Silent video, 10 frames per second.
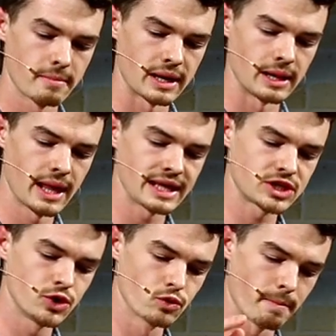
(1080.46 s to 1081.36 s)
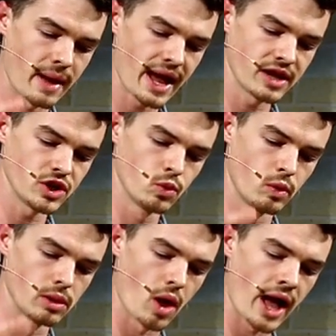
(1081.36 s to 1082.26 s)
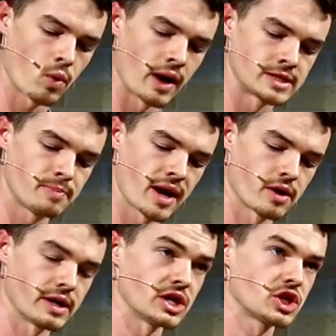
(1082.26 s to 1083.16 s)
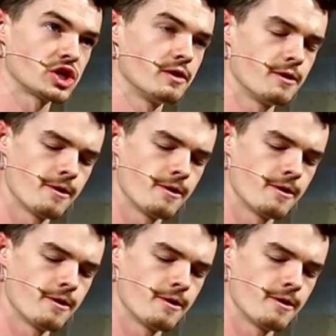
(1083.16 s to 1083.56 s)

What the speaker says: but unless you repent, you will likewise perish.